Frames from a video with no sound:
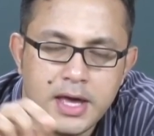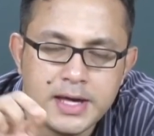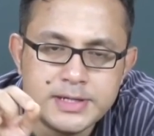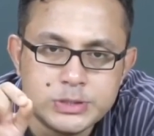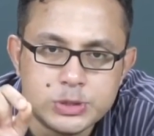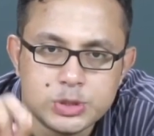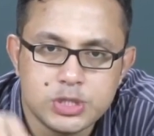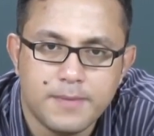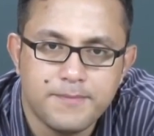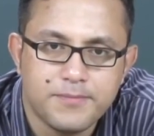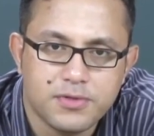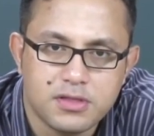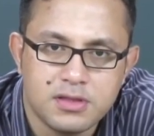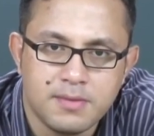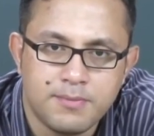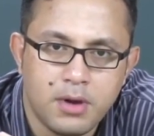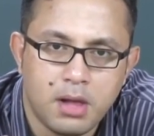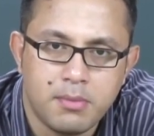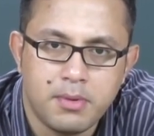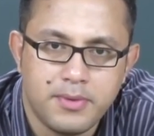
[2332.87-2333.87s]
and drops
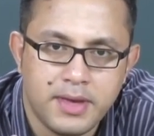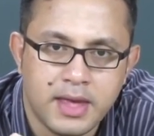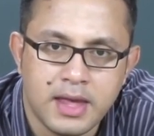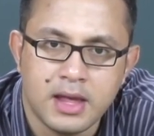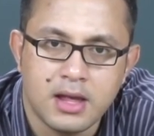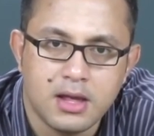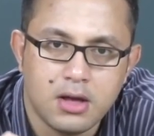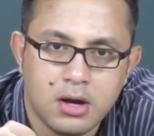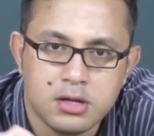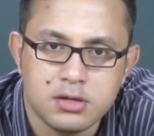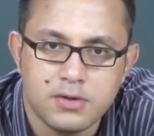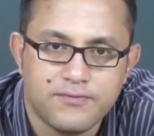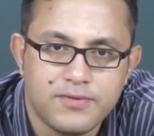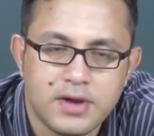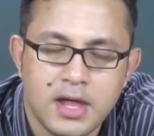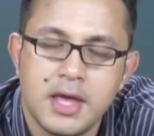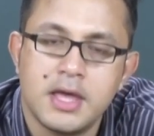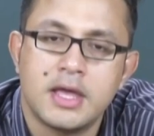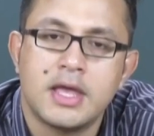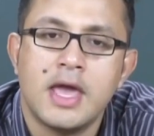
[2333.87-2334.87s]
the blob of ink on the
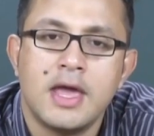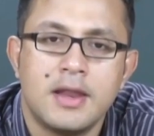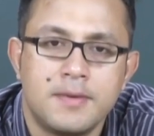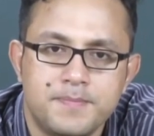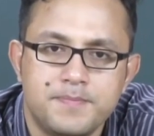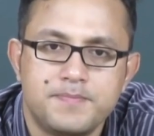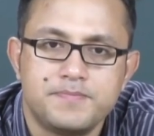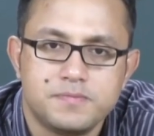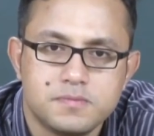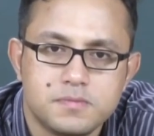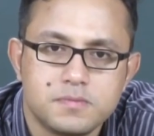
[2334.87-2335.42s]
fly again.